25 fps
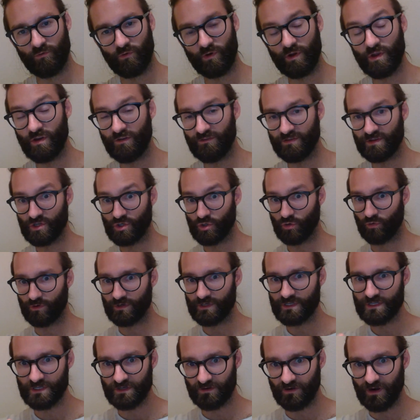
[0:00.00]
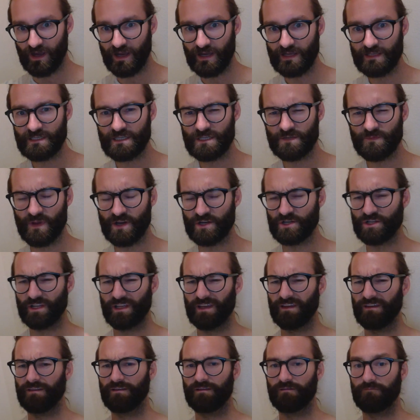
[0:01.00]
where you have short strides,
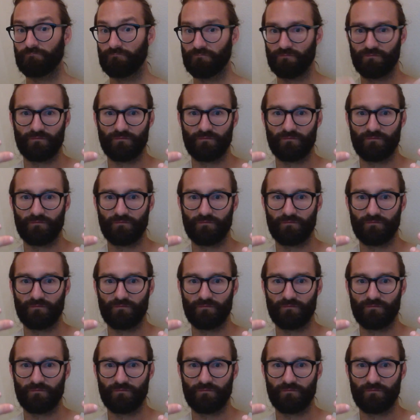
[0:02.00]
especially